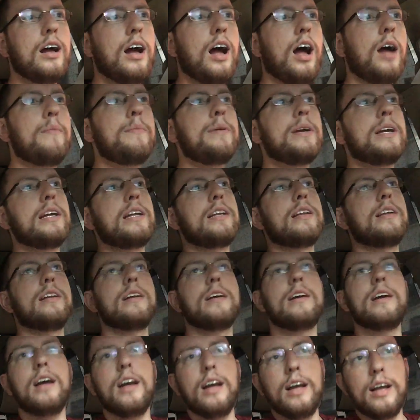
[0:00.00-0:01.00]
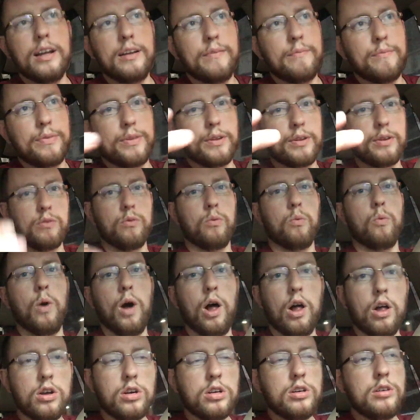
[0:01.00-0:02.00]
I mean, uh, uh,
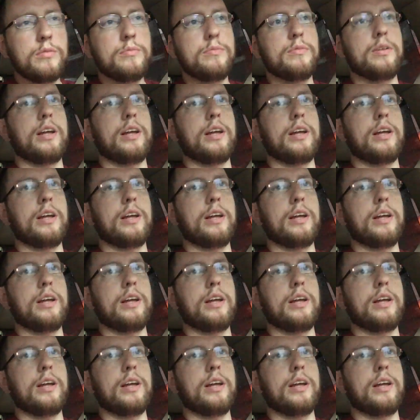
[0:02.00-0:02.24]
welcome